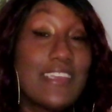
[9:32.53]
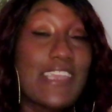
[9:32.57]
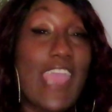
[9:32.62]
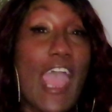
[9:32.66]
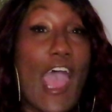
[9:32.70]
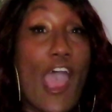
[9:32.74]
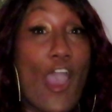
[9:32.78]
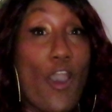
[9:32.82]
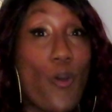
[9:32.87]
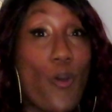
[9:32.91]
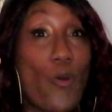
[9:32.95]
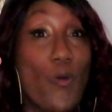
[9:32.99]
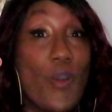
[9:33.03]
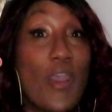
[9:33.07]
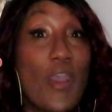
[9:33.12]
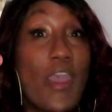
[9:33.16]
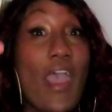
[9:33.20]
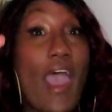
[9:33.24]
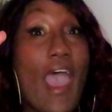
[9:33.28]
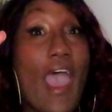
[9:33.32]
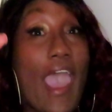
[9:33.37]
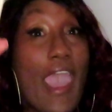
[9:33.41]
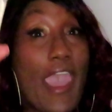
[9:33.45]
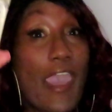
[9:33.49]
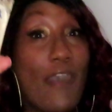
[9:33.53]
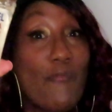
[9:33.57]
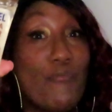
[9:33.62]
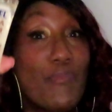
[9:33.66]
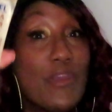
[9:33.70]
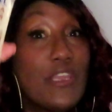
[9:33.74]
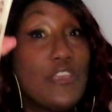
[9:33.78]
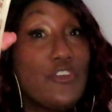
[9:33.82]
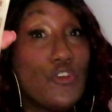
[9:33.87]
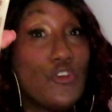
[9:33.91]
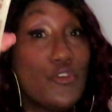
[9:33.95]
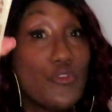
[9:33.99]
Y'all, I
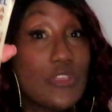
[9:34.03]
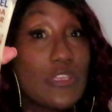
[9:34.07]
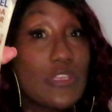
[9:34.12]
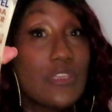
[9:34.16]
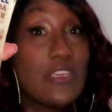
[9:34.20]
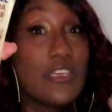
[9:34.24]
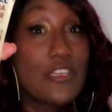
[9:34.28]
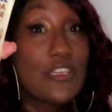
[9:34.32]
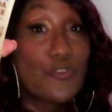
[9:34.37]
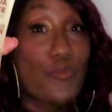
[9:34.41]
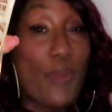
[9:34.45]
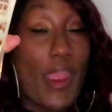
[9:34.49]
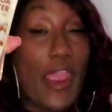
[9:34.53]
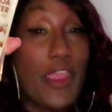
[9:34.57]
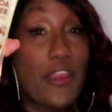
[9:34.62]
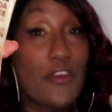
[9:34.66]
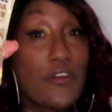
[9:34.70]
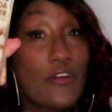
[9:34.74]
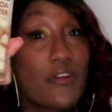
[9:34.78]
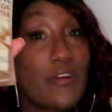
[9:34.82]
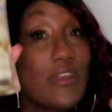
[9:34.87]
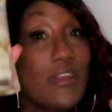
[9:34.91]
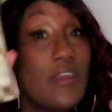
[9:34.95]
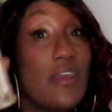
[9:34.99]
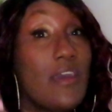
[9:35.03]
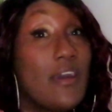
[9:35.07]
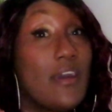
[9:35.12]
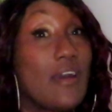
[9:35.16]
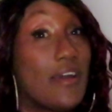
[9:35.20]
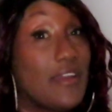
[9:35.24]
have been using this right here.